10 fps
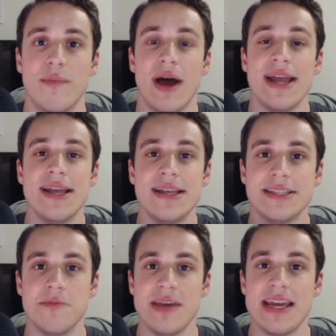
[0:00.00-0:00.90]
But
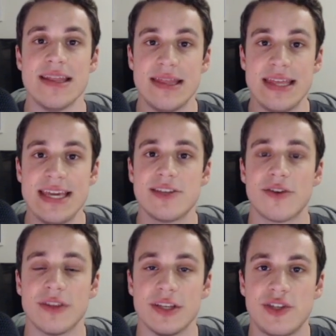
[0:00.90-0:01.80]
to me, these
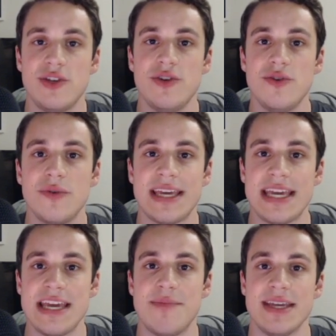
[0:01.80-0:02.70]
are the two
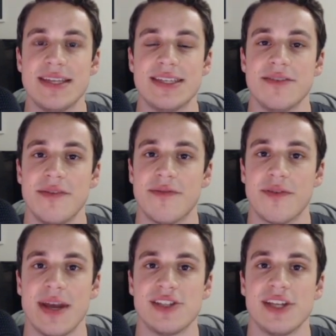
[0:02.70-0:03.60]
key pieces of
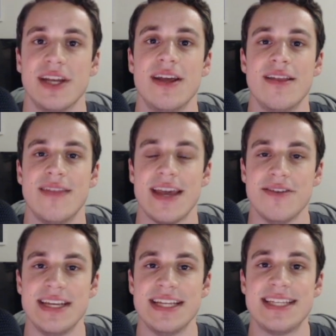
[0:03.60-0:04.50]
information that
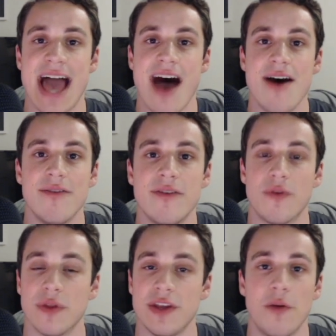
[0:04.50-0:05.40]
you need to have
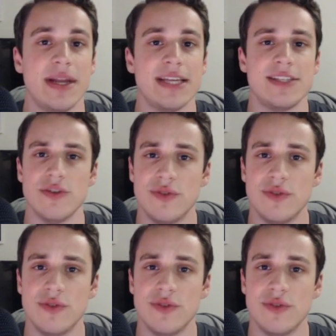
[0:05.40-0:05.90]
for the openings.